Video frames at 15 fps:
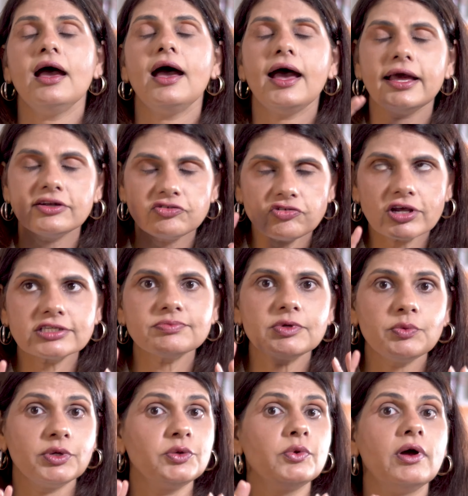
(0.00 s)
And trust
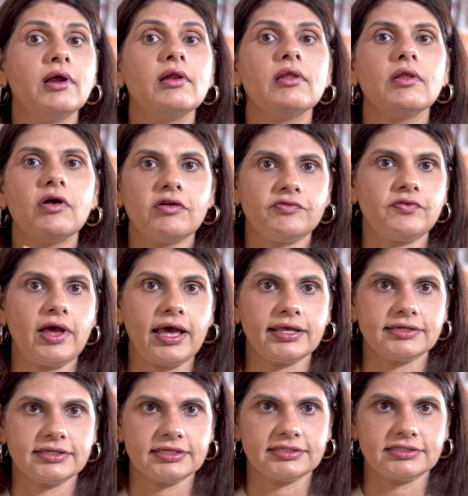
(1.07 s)
me, we do a lot of
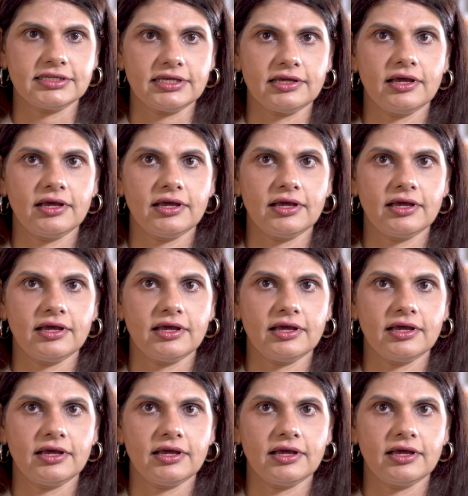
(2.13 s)
ad testing,